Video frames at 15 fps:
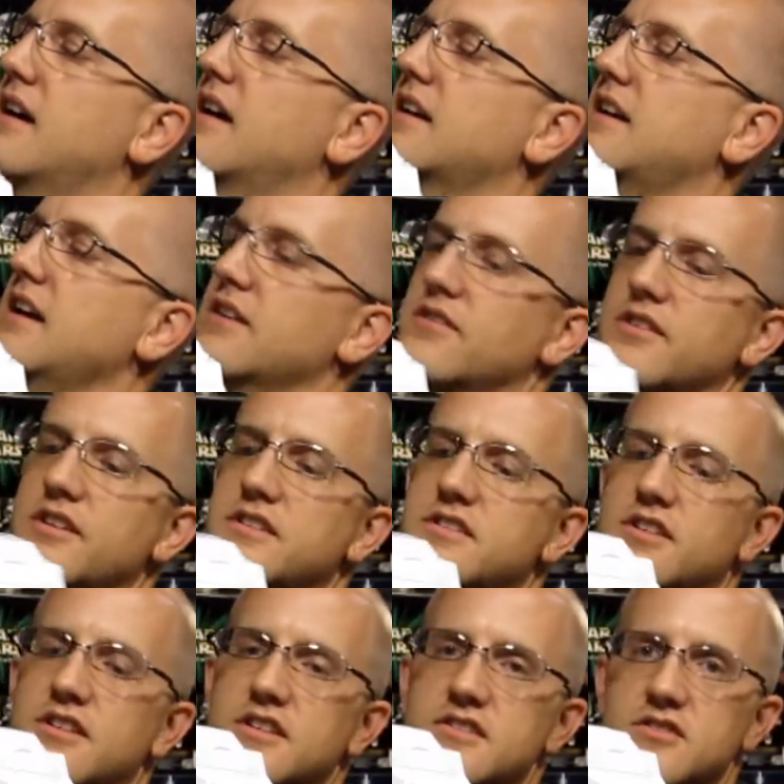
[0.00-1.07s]
I can't really
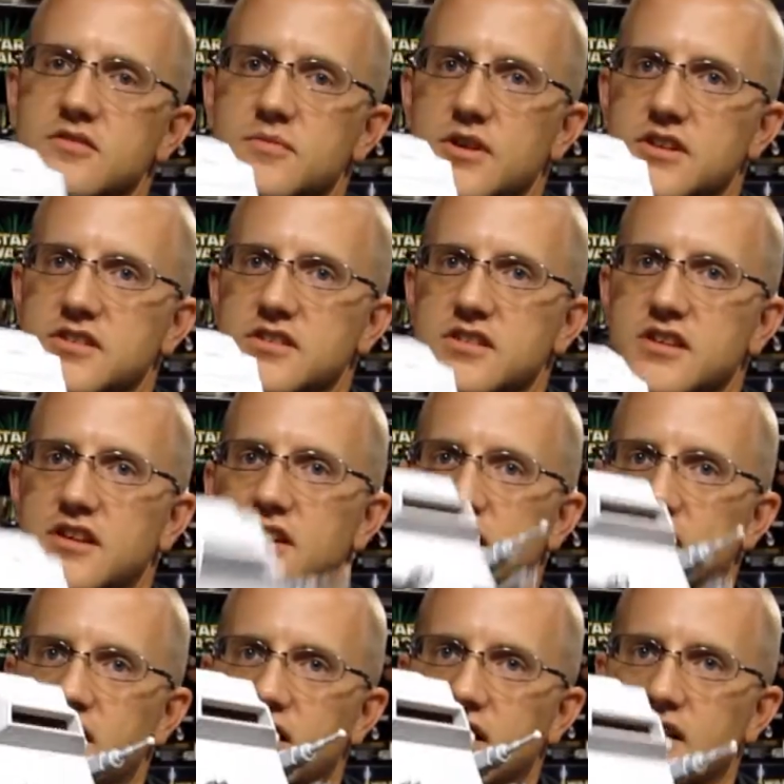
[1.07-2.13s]
turn it too much,
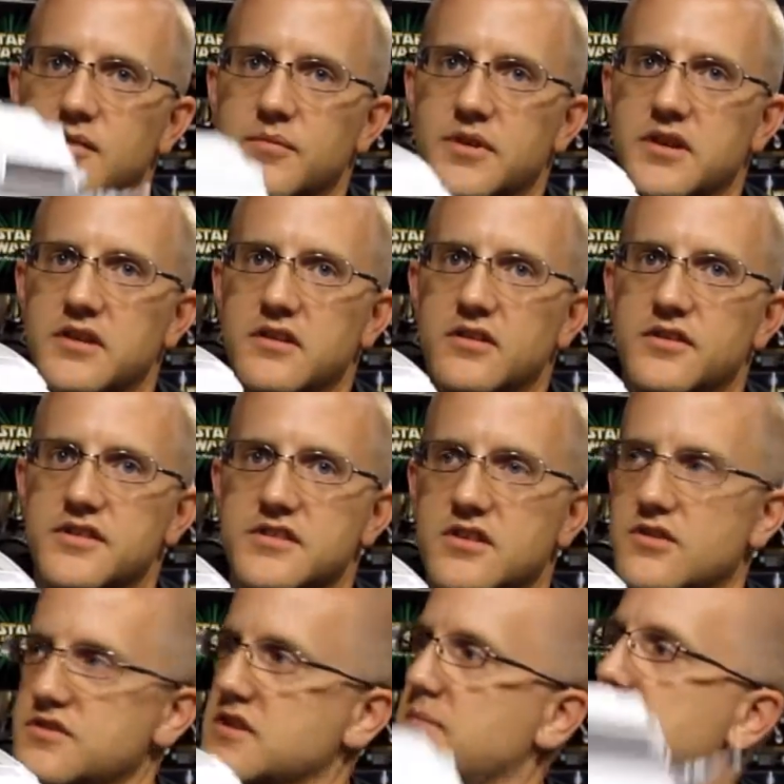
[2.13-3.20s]
but you know, this
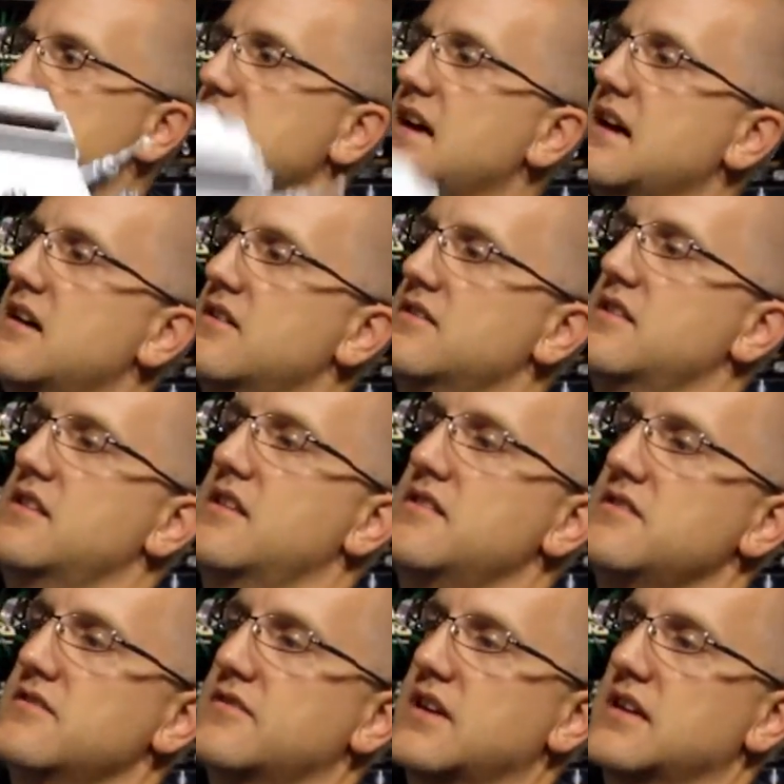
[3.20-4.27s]
goes up and down, and then
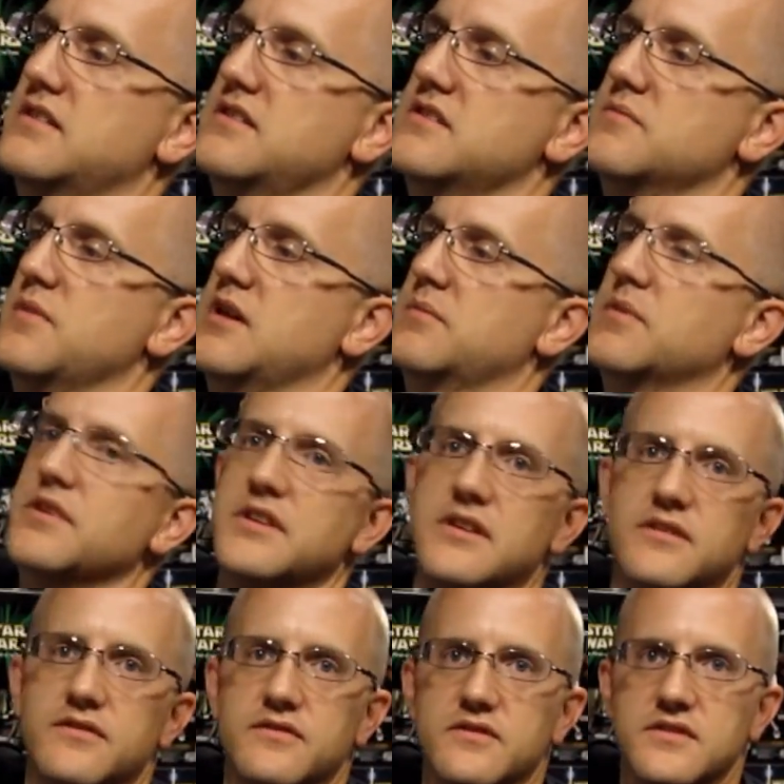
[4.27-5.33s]
you've got these
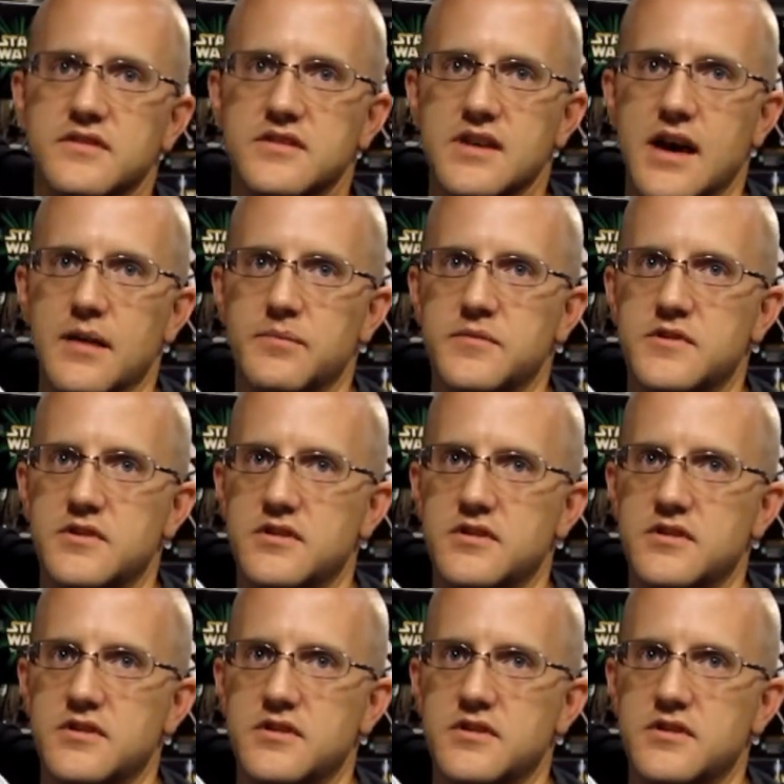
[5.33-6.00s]
make-believe top